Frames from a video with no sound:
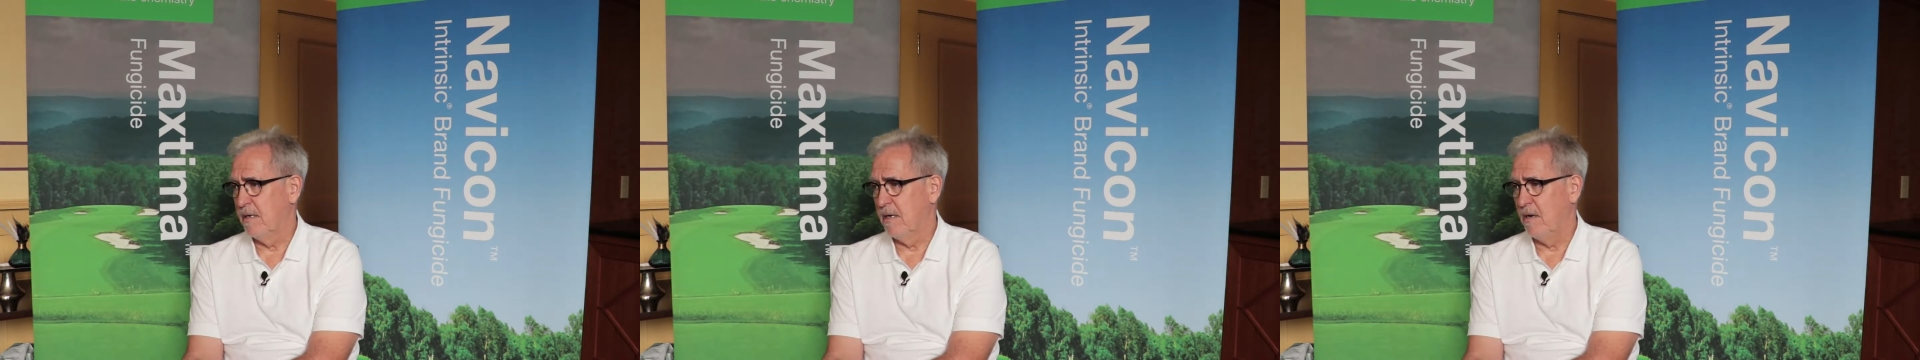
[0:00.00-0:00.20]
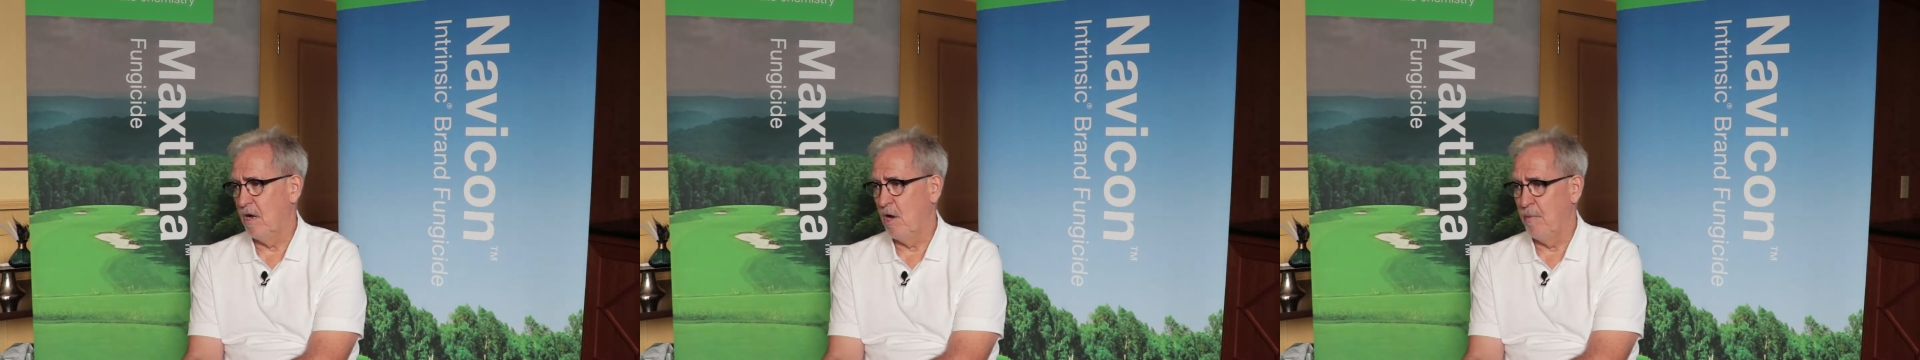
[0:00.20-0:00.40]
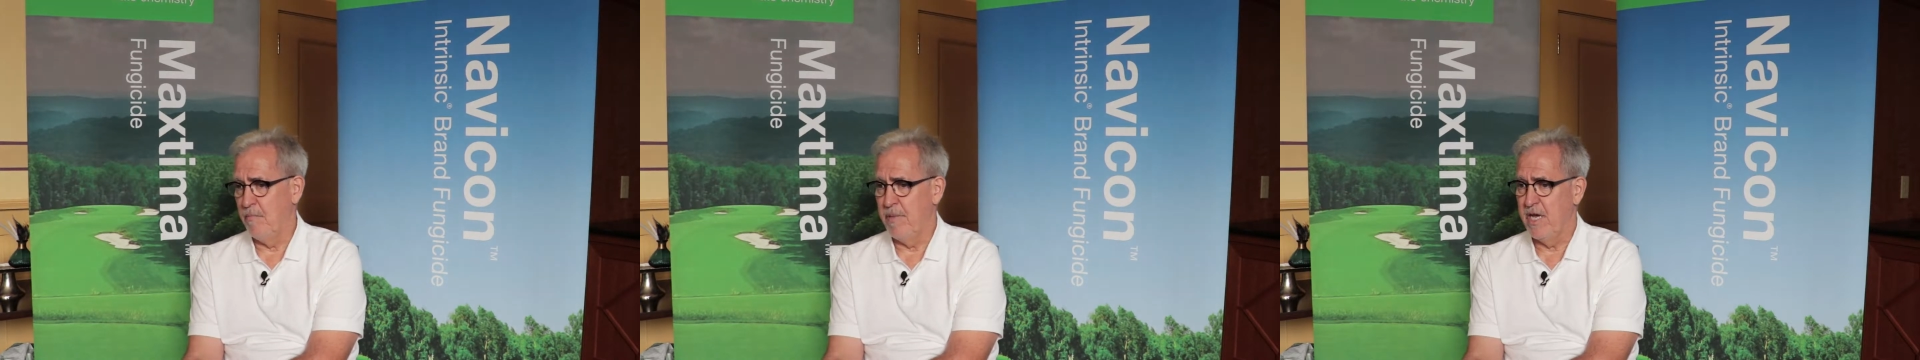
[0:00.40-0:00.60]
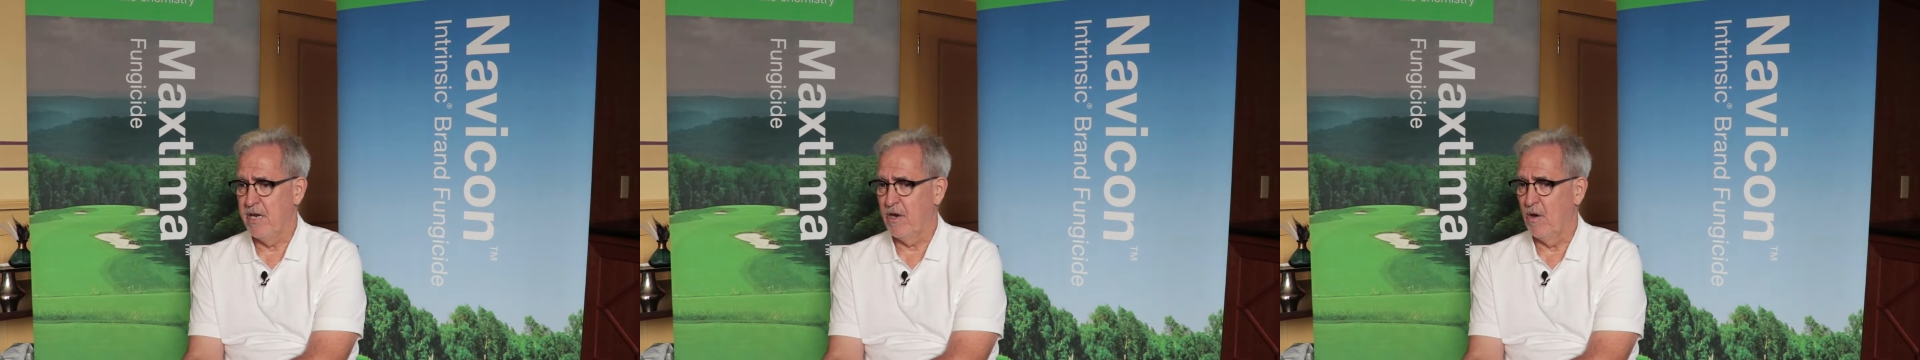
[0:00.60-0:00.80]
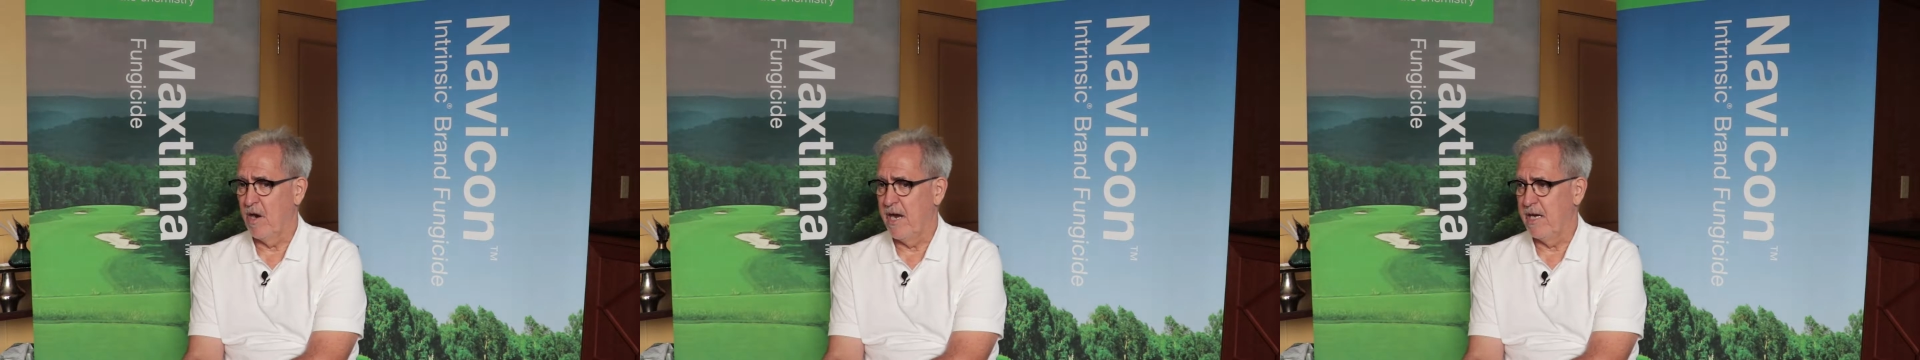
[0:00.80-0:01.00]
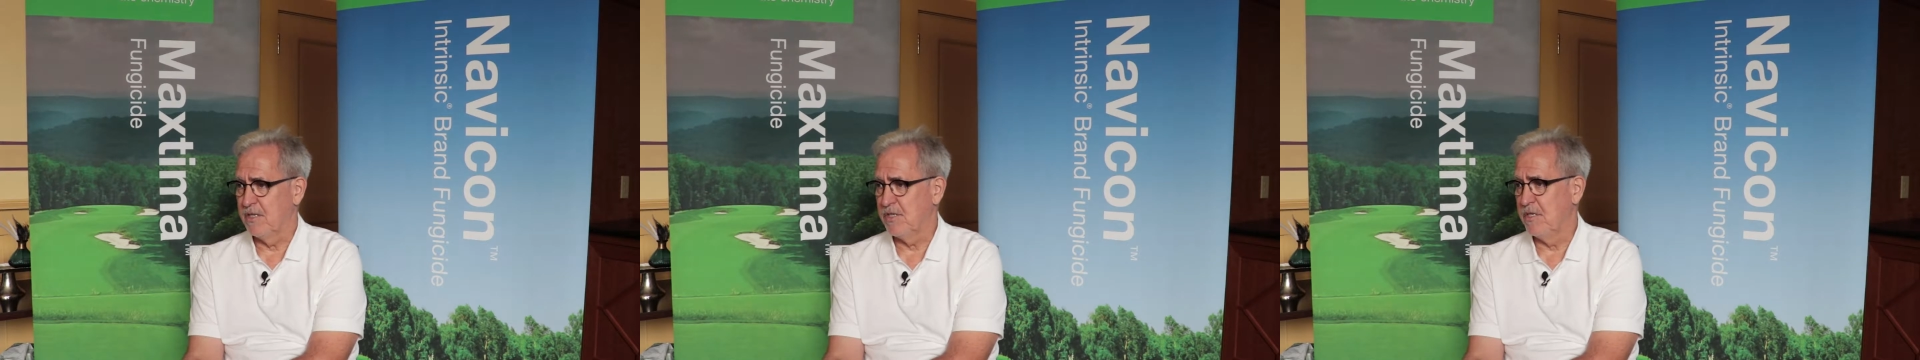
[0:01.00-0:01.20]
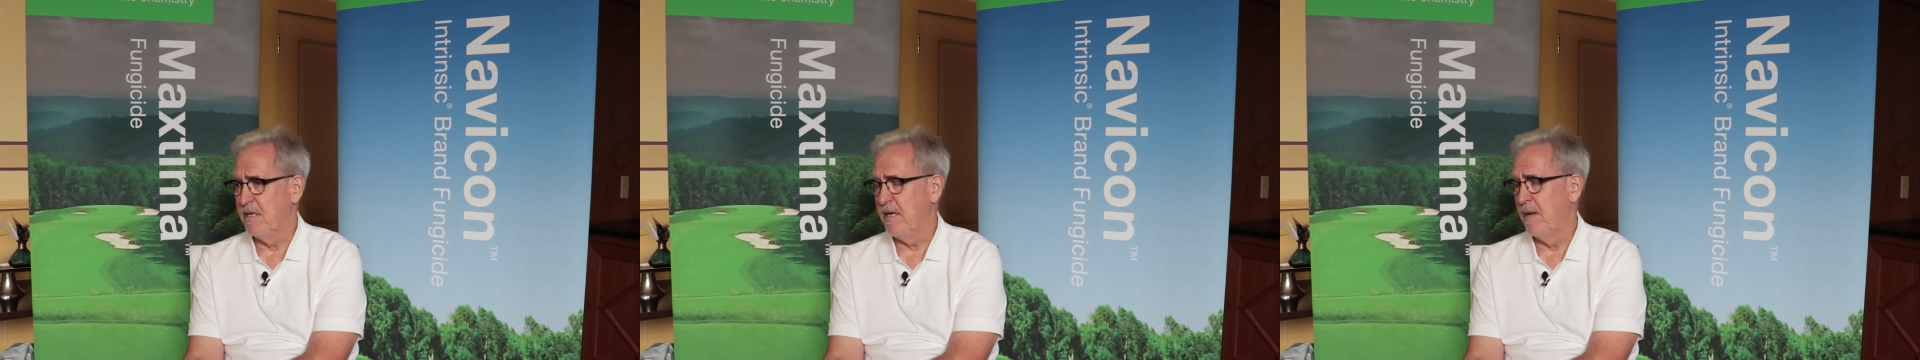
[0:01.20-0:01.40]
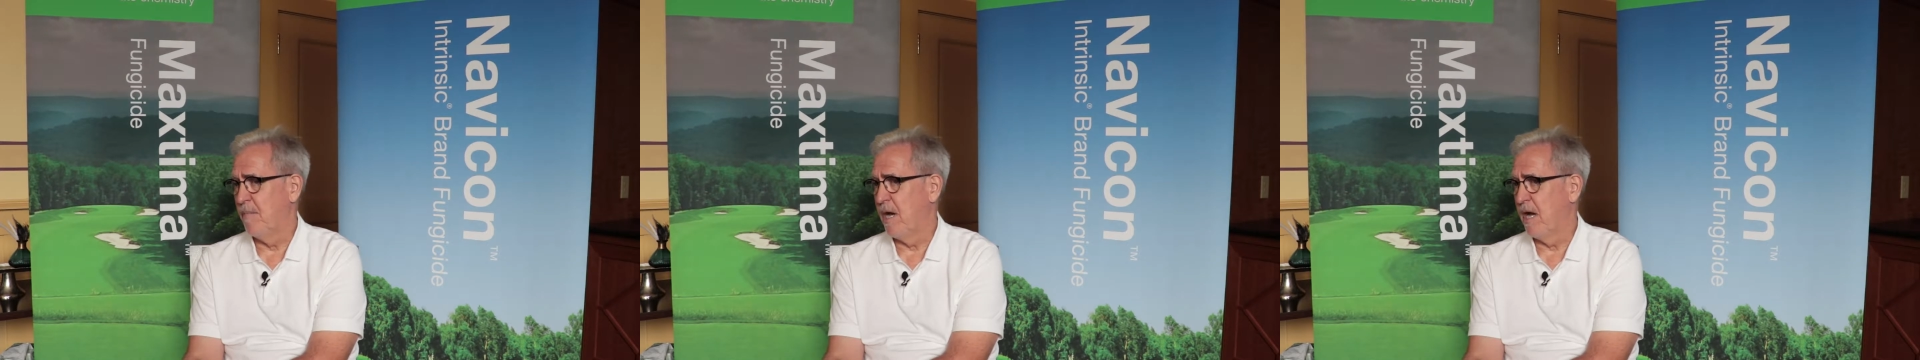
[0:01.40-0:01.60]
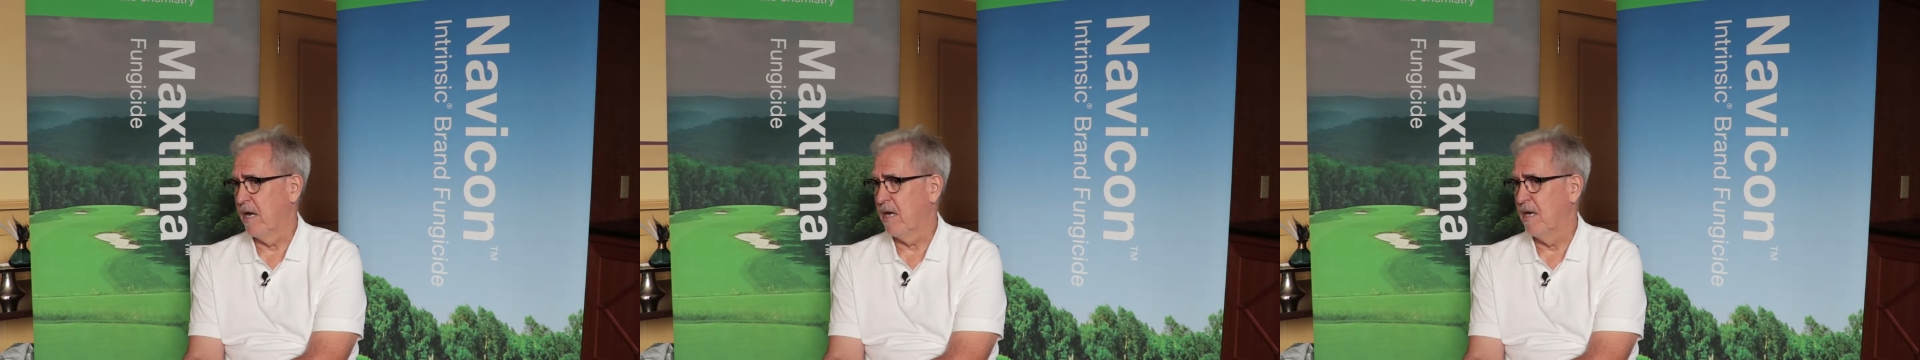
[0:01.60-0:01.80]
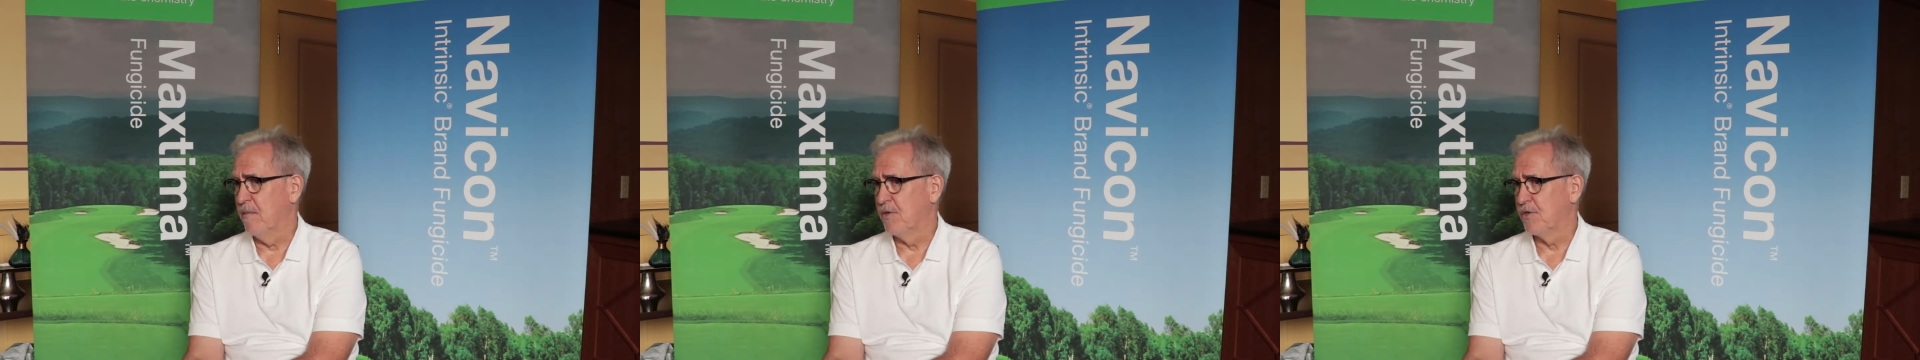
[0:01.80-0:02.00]
On bent grass,
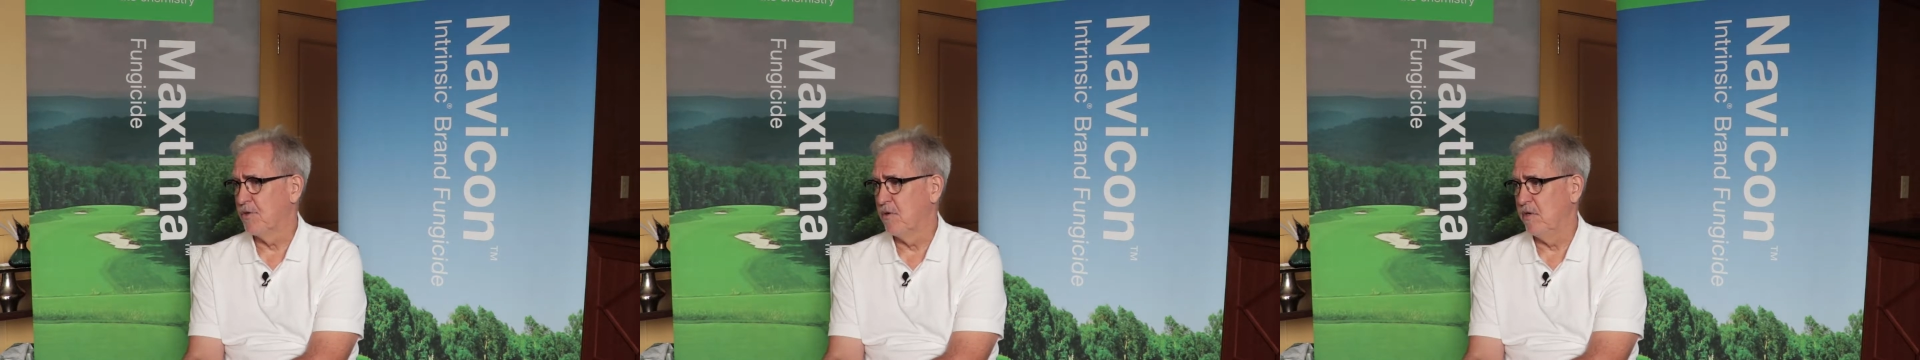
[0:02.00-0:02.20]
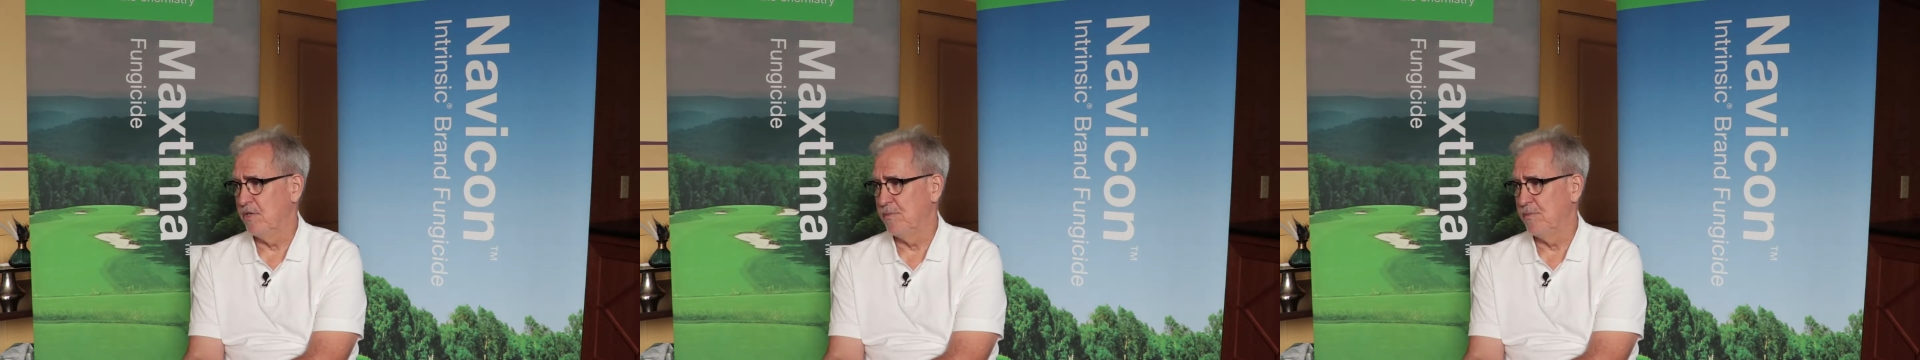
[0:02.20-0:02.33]
DMI chemistry